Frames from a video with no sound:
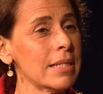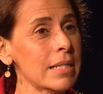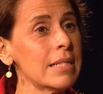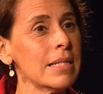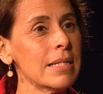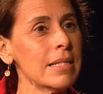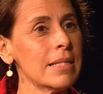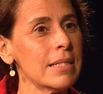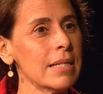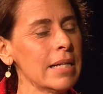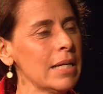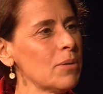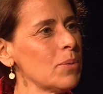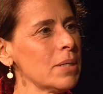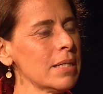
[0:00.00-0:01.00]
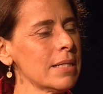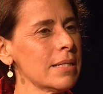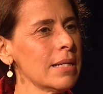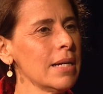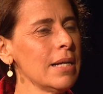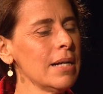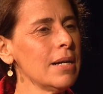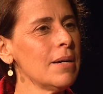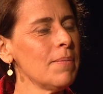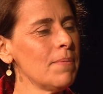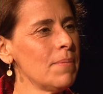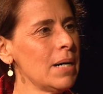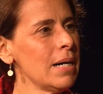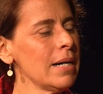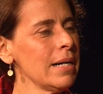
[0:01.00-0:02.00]
This is it was
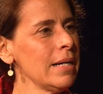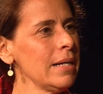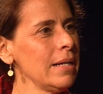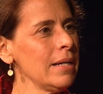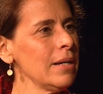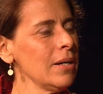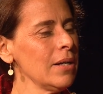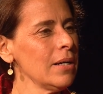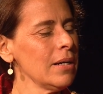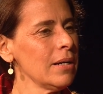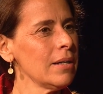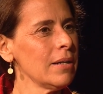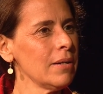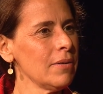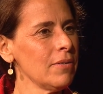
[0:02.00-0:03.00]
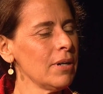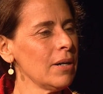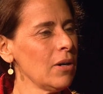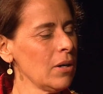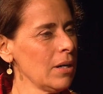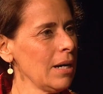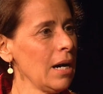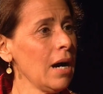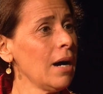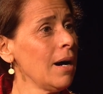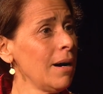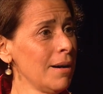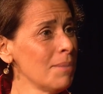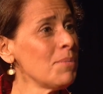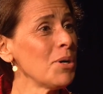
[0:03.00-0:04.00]
my
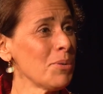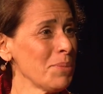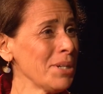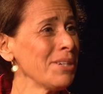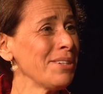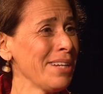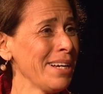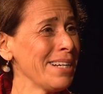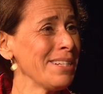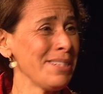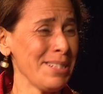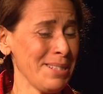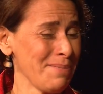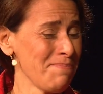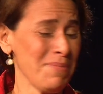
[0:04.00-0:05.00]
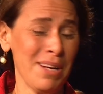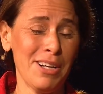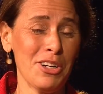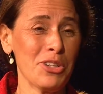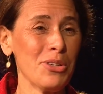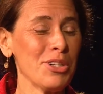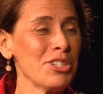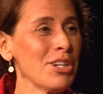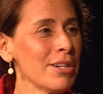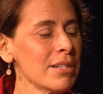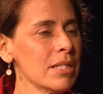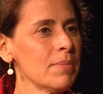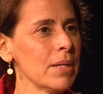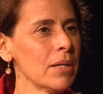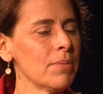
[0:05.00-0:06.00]
aha moment as Al Gore
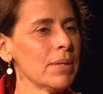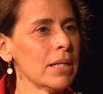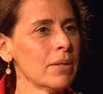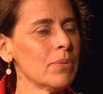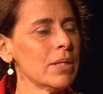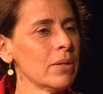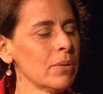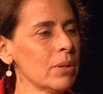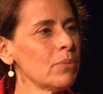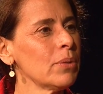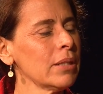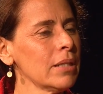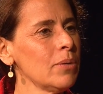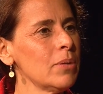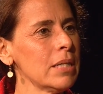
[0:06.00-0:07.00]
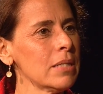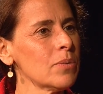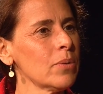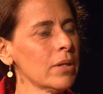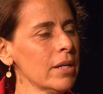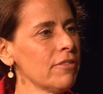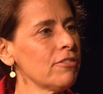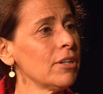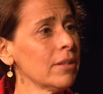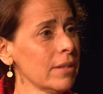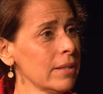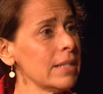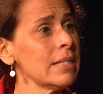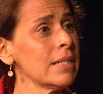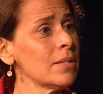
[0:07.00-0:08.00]
talks about, but it, it, really was where I felt
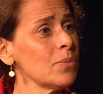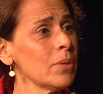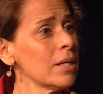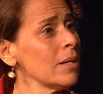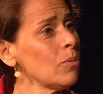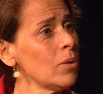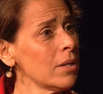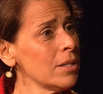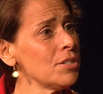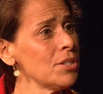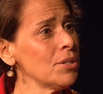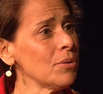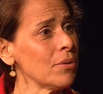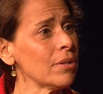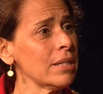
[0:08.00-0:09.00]
this is what I want to do.